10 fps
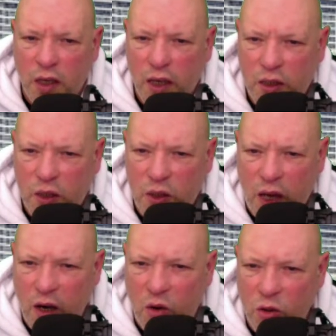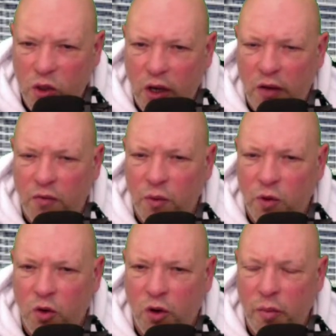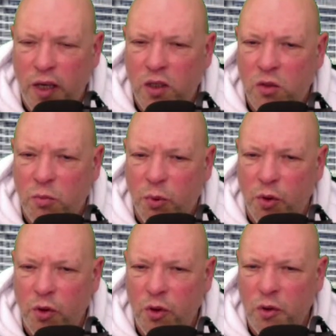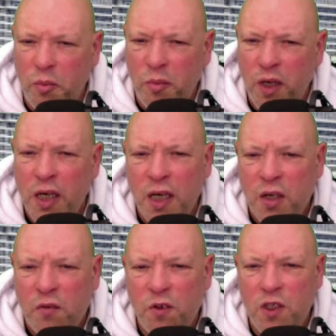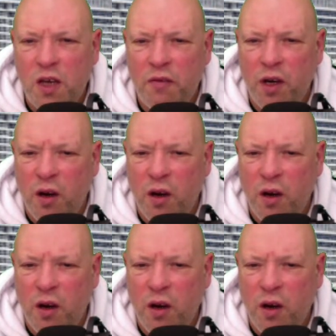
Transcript: That's a sailor, also going from Koory Bay to Broome for 7